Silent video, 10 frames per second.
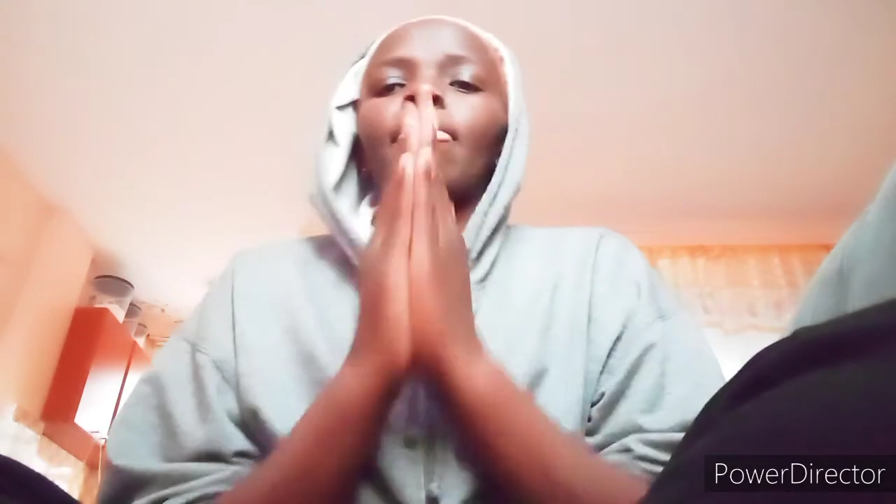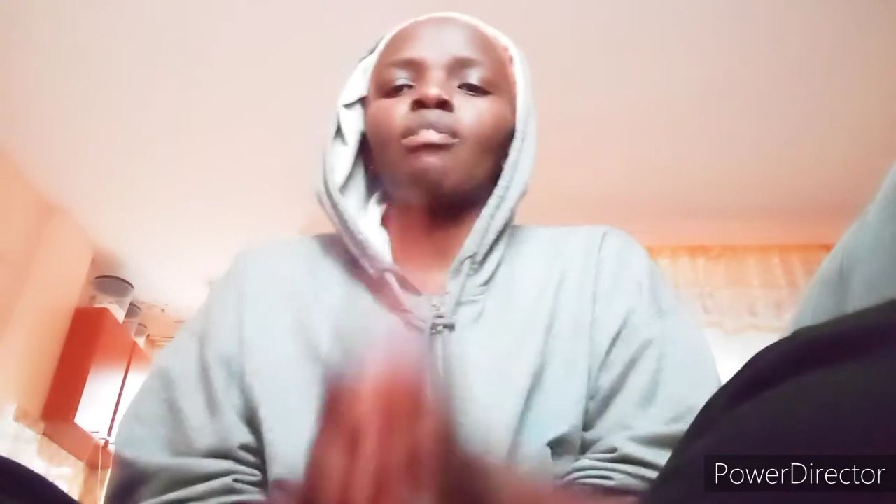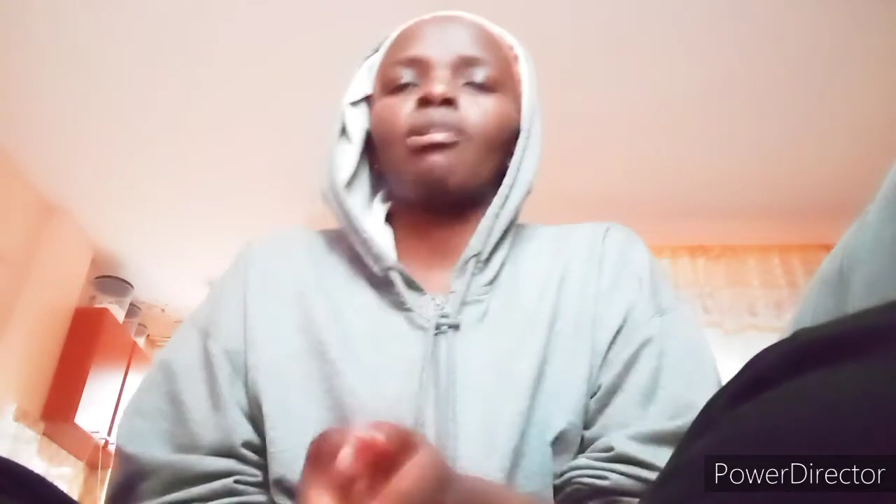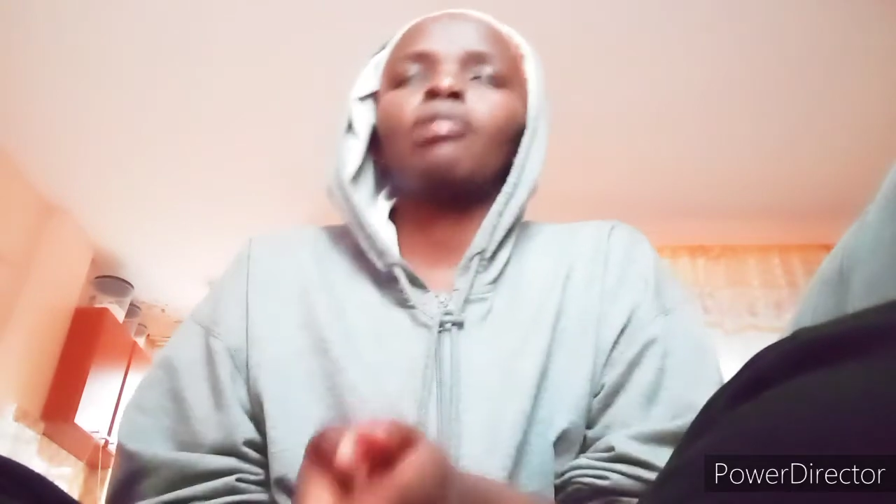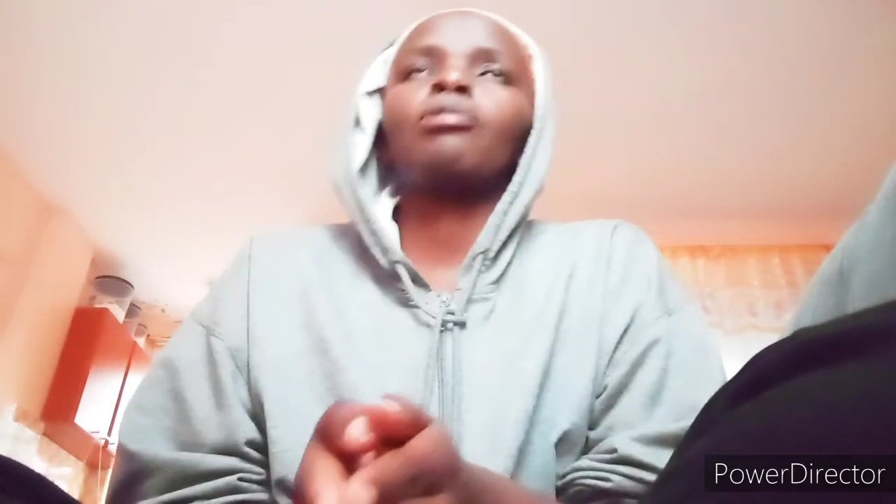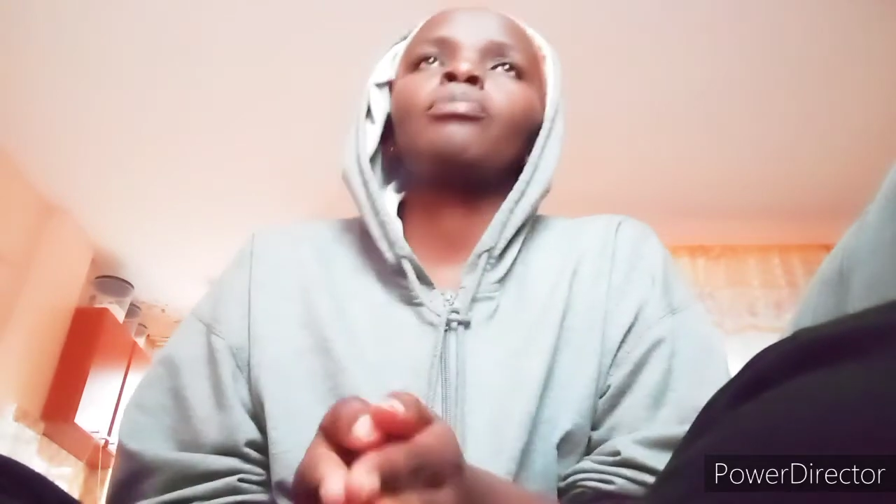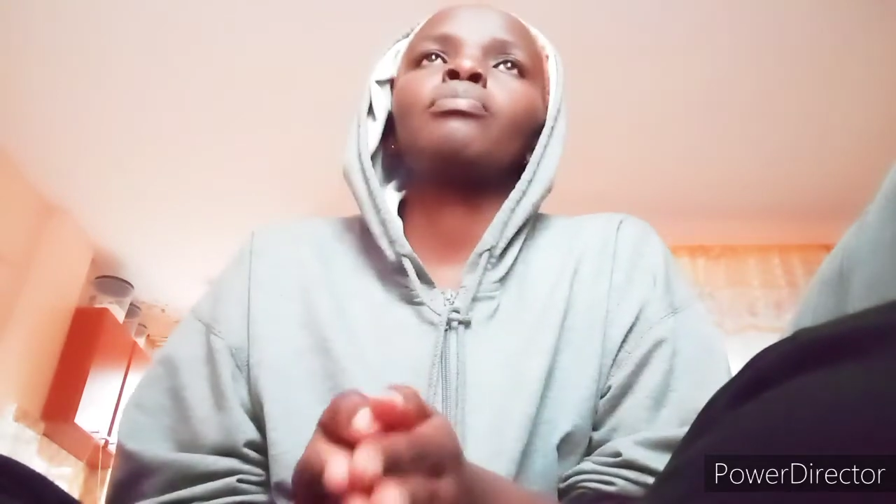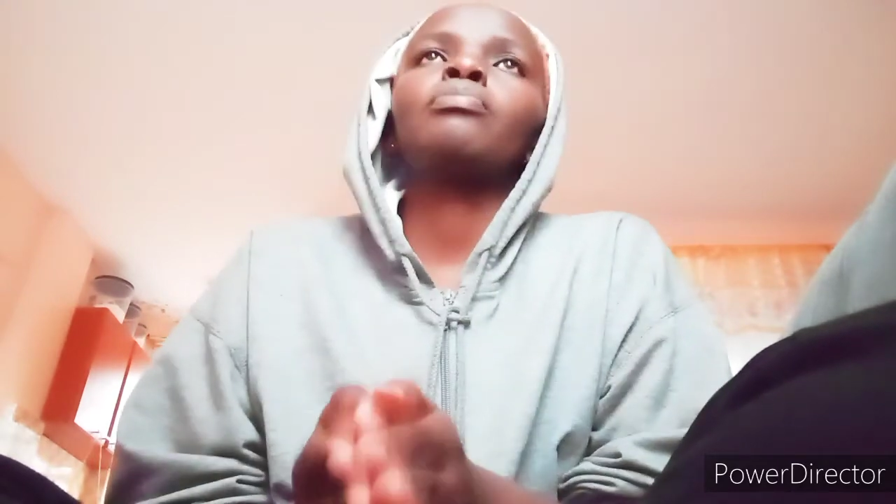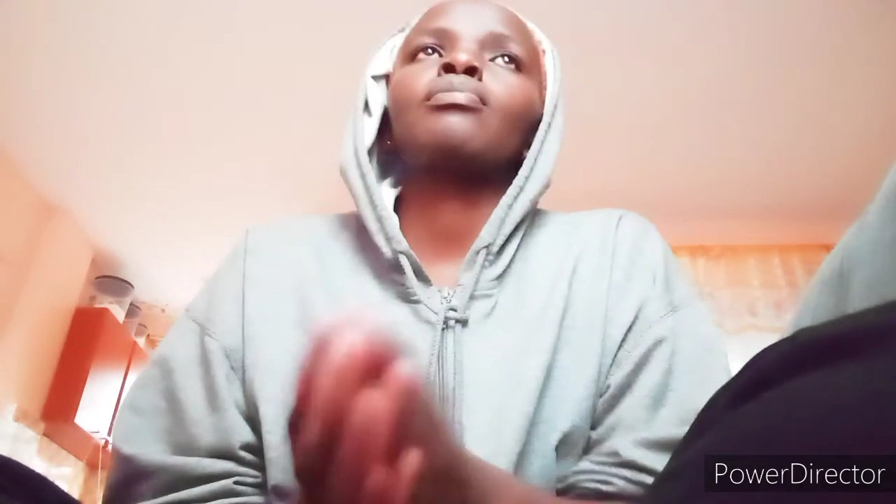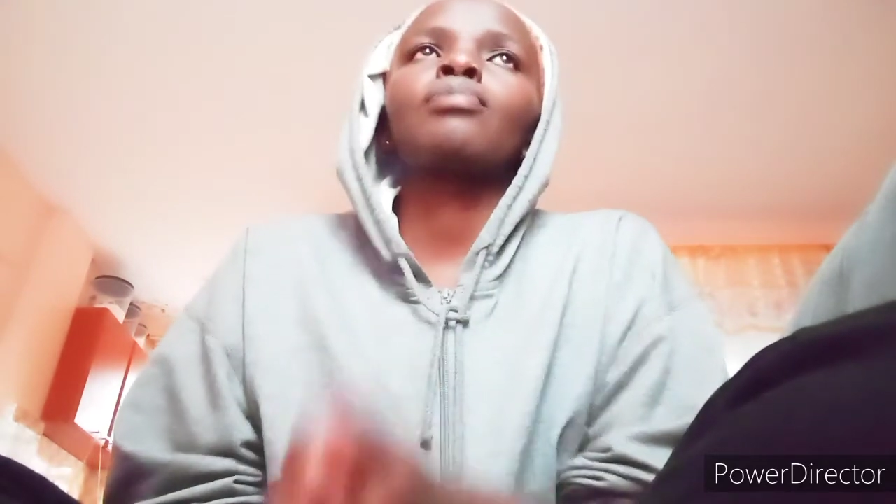There were
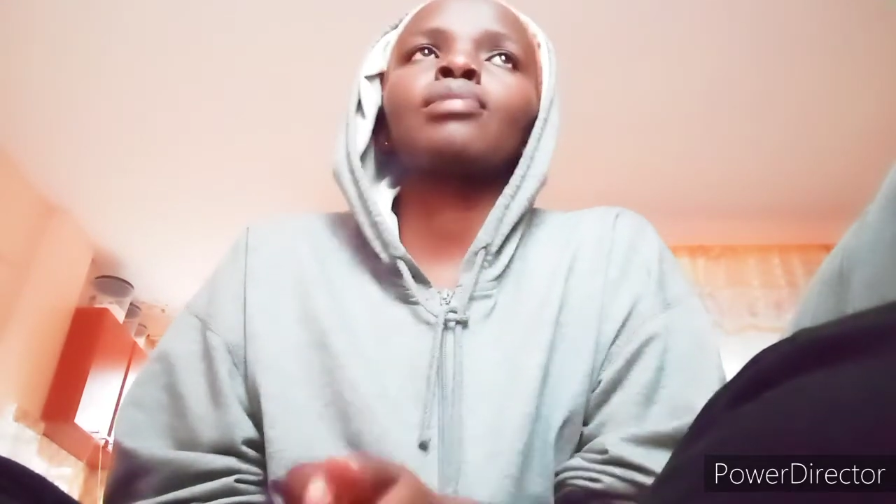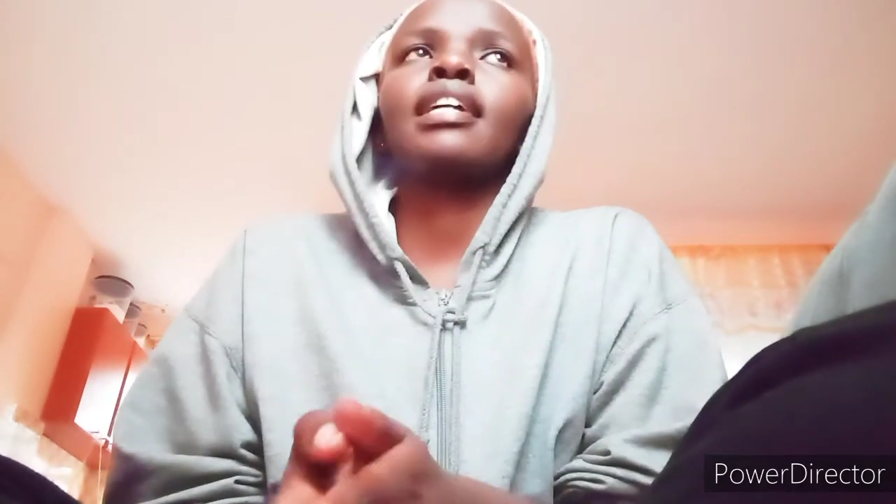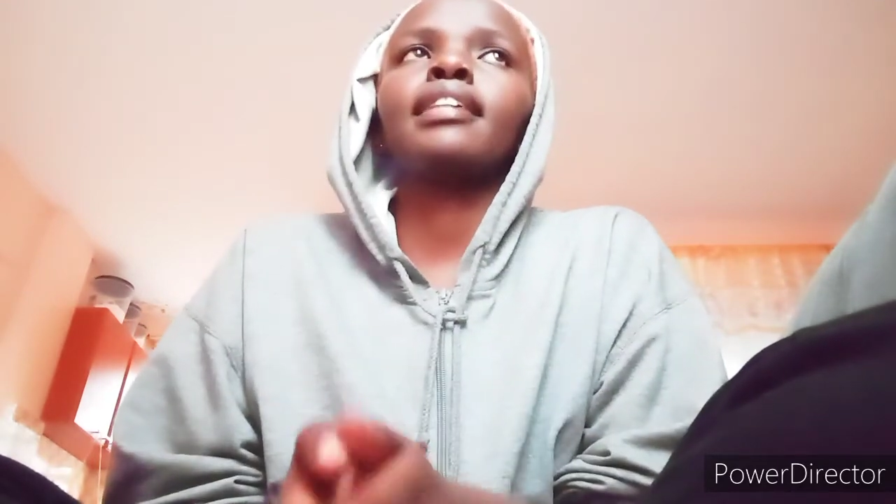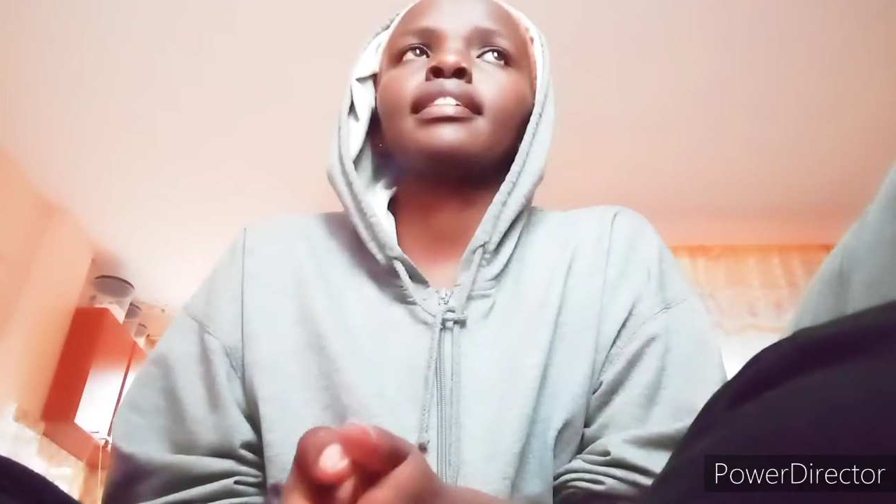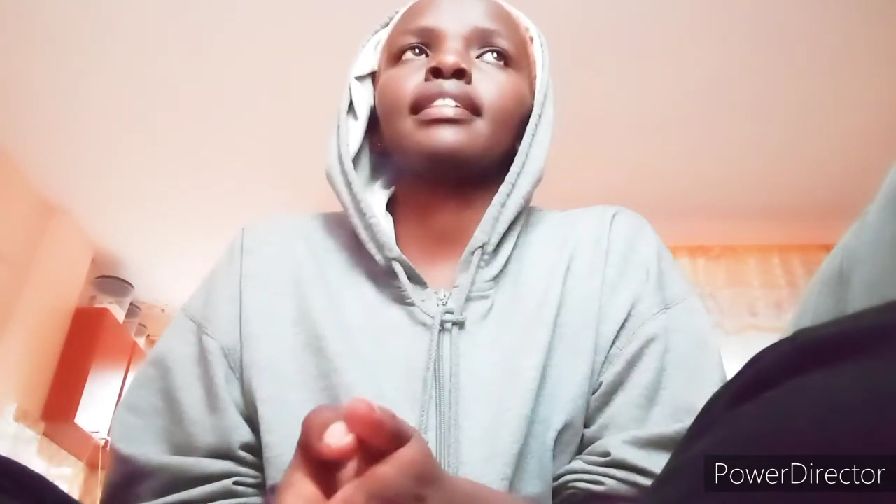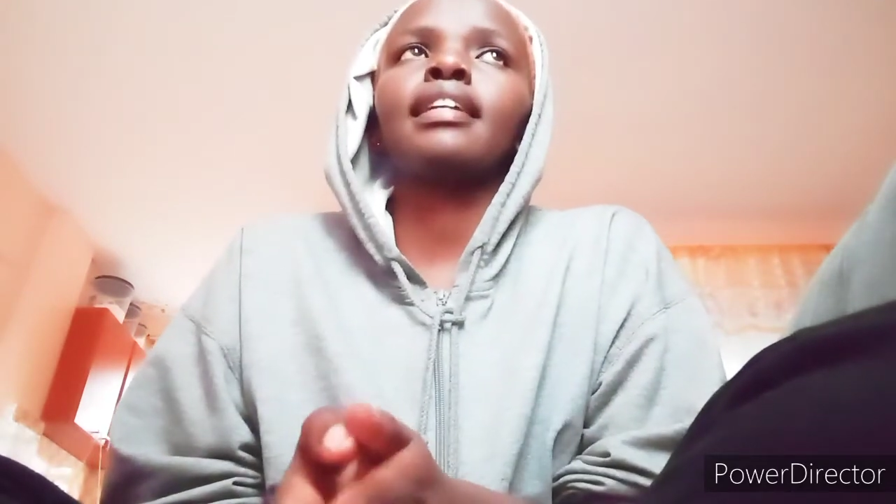no routers